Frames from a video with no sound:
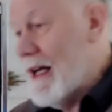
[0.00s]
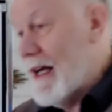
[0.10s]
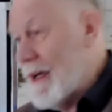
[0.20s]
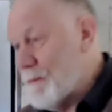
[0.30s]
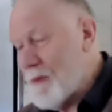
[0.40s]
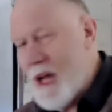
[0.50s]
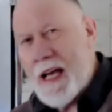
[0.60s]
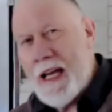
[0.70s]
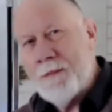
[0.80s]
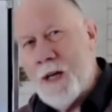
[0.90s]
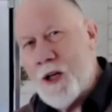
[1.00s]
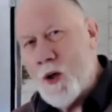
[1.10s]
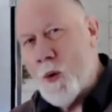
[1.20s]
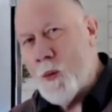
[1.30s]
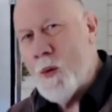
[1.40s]
I have my
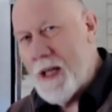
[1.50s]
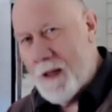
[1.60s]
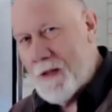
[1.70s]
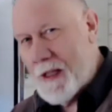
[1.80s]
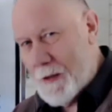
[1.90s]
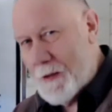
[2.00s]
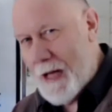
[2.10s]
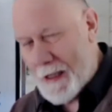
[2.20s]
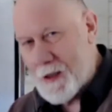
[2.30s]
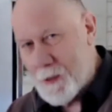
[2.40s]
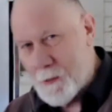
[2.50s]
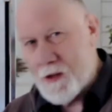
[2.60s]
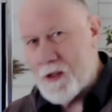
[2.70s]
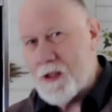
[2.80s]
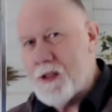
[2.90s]
own way of interacting
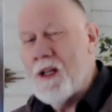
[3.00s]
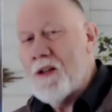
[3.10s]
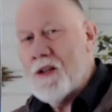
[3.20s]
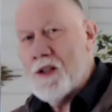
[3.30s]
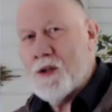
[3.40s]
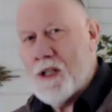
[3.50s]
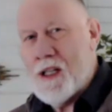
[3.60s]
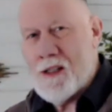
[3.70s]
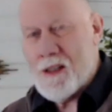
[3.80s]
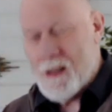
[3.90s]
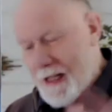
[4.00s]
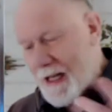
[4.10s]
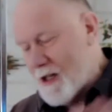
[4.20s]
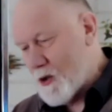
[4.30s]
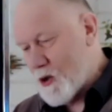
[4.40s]
with the trees. And
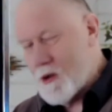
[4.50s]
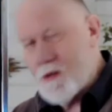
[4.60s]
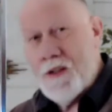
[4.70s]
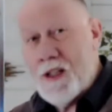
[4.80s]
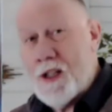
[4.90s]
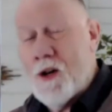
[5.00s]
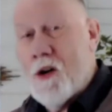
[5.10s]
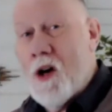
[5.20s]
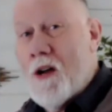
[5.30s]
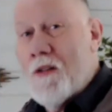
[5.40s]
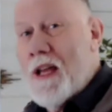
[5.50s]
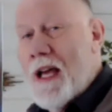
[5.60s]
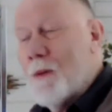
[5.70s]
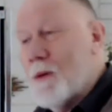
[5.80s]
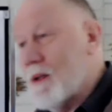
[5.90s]
again, I'll shoot a video on
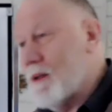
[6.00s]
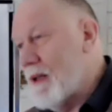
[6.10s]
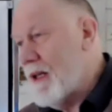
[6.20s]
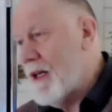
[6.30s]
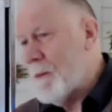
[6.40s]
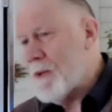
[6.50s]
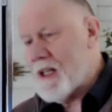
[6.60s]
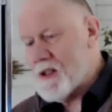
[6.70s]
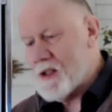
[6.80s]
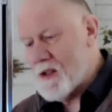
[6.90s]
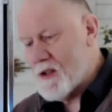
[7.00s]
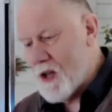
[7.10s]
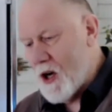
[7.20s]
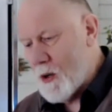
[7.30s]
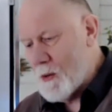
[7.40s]
that one because there's
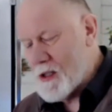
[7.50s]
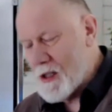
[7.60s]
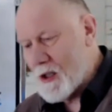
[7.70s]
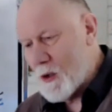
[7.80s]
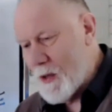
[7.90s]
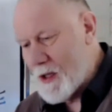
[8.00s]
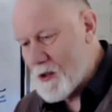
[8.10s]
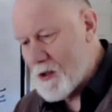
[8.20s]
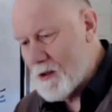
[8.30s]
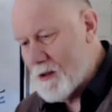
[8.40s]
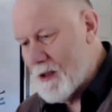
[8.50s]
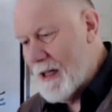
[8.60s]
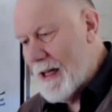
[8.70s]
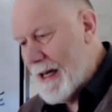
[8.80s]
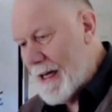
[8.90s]
always a question,
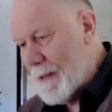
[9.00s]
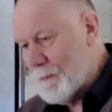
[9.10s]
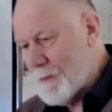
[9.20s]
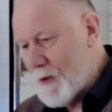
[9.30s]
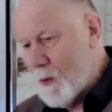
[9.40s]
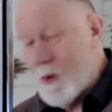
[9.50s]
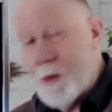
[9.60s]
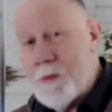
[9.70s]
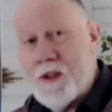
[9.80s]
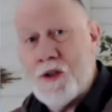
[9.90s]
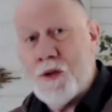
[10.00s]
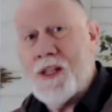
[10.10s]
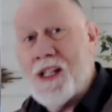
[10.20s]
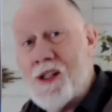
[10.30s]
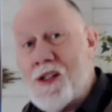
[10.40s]
what would the
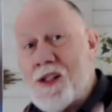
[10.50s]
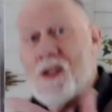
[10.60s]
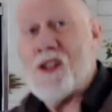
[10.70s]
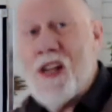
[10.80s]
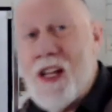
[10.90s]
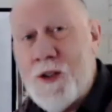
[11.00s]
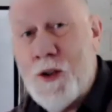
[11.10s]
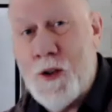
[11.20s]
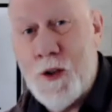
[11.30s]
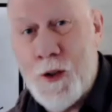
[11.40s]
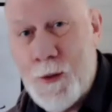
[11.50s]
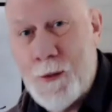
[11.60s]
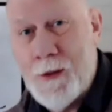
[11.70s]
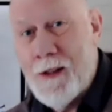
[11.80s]
trees say to you?